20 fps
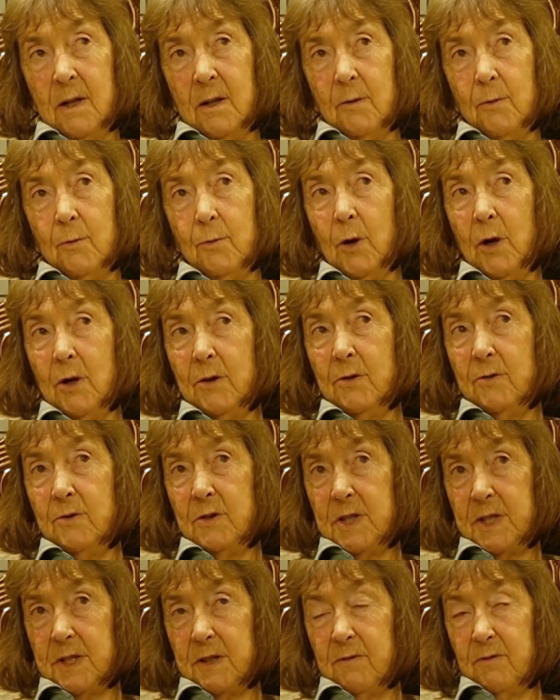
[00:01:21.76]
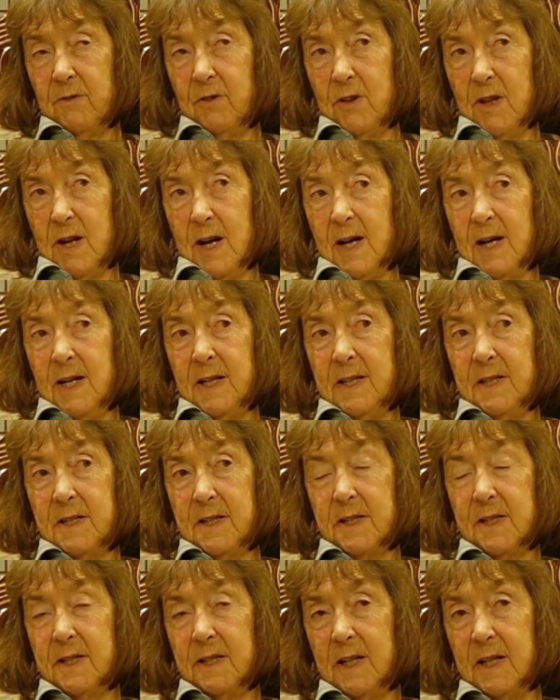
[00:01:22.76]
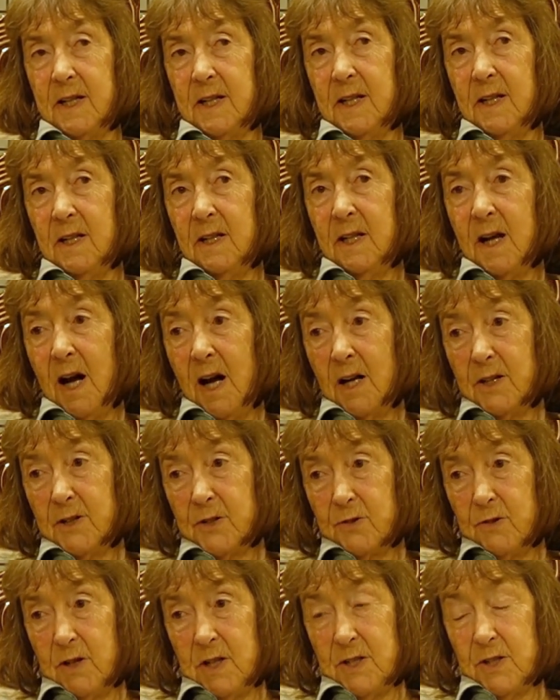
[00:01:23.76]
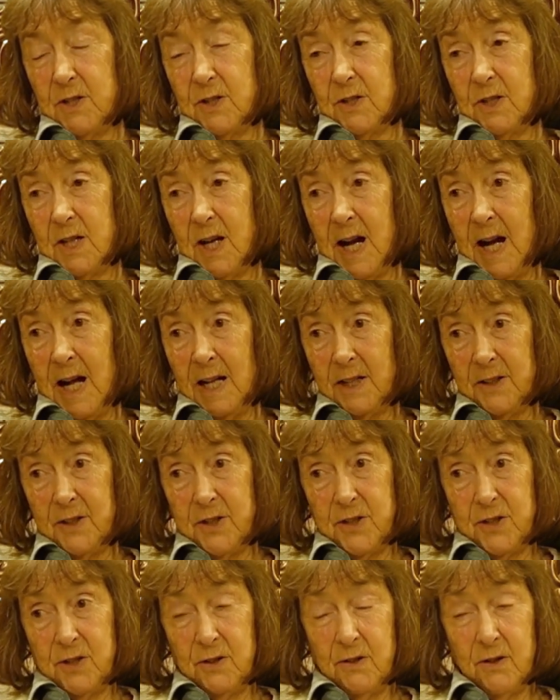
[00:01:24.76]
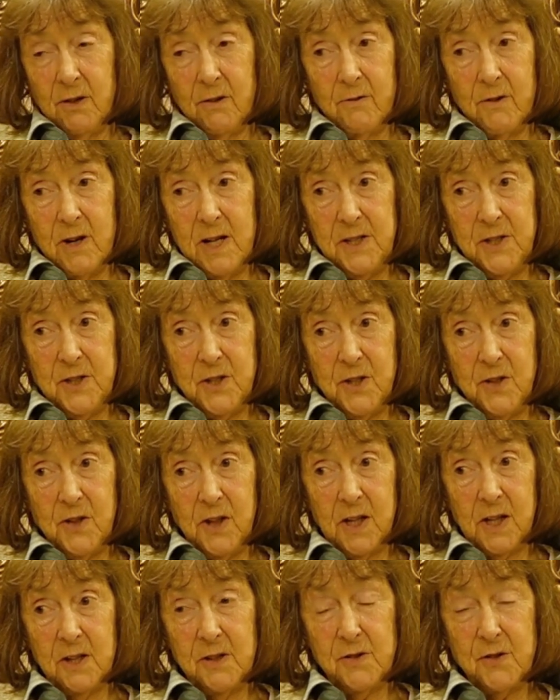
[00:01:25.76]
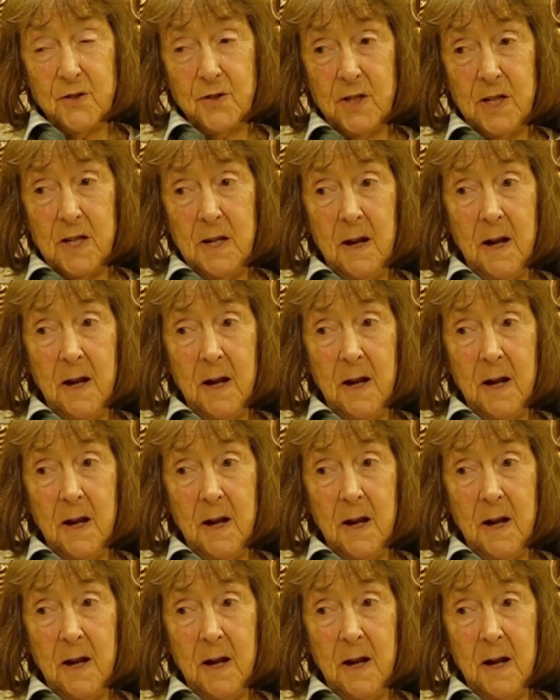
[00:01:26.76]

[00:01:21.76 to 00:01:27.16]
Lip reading: one reason for that is the large altitudinal range of the country,